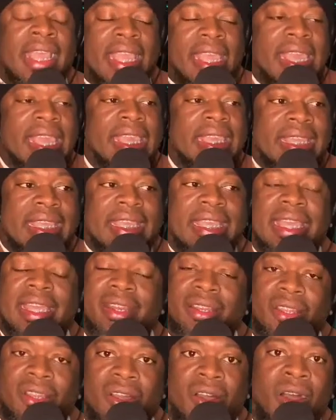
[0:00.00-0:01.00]
it can get
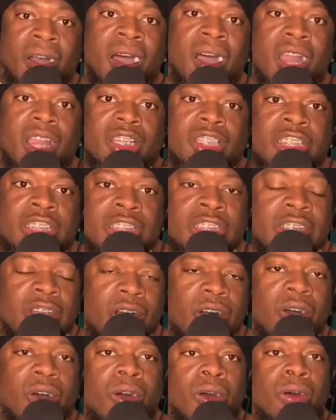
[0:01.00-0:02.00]
in your heart
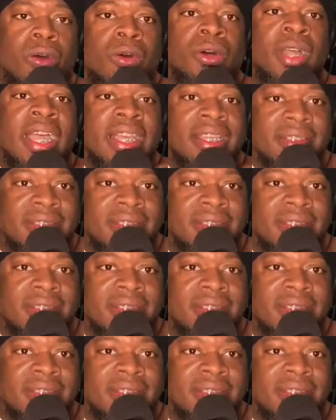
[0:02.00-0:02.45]
so